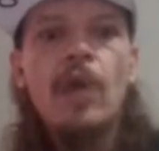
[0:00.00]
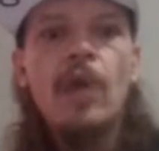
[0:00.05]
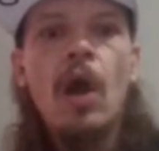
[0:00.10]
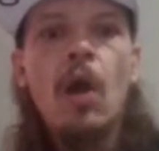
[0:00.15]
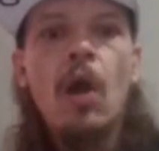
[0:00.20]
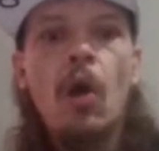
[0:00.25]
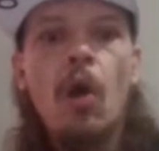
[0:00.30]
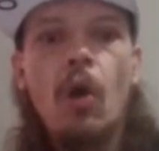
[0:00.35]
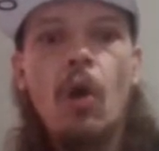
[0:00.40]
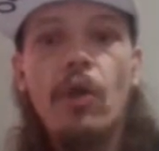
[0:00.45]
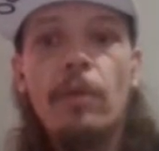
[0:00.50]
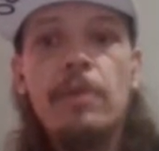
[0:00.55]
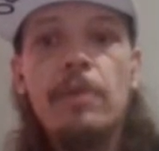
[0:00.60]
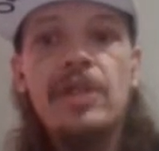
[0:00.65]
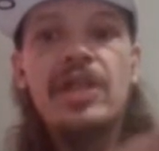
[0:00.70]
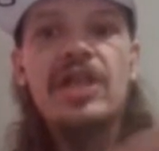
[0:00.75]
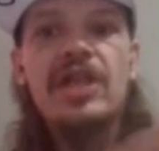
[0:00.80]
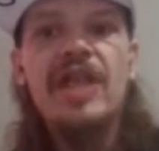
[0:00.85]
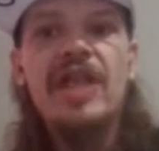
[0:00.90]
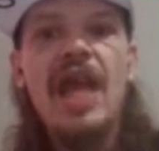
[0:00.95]
Or the
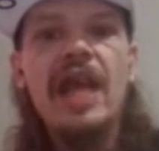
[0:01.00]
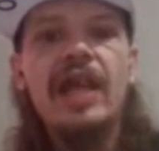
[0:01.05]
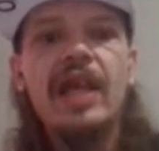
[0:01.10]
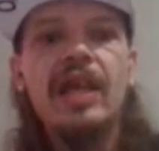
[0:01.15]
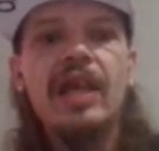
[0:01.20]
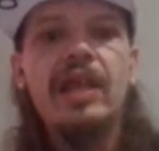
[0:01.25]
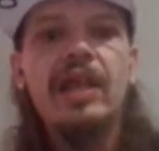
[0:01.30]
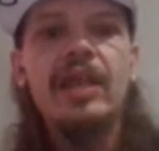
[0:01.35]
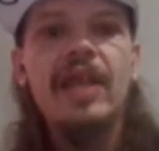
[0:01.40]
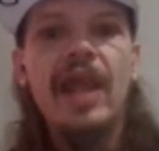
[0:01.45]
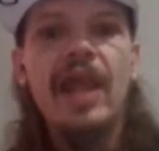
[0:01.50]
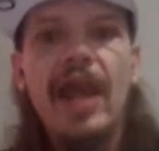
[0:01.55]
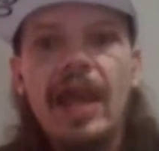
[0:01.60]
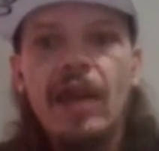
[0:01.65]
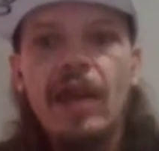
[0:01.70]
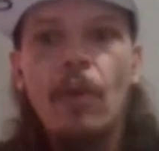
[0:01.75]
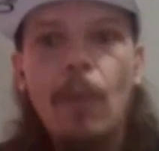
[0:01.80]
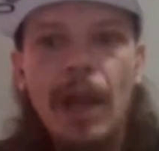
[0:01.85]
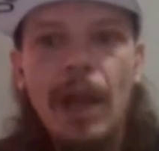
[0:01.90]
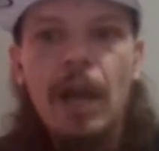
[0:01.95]
mistake that ain't
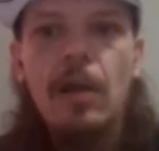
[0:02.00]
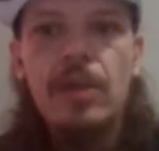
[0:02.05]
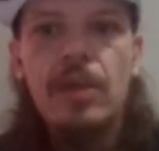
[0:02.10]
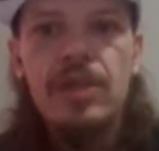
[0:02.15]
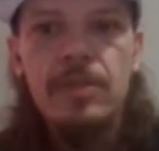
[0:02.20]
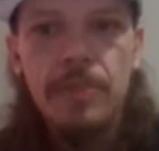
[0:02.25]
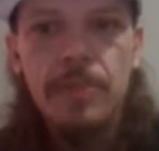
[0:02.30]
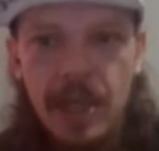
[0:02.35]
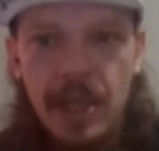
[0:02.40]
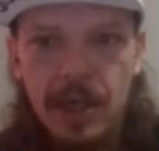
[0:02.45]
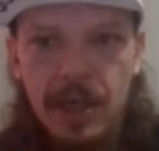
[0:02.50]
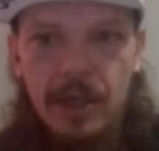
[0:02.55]
aware it's me.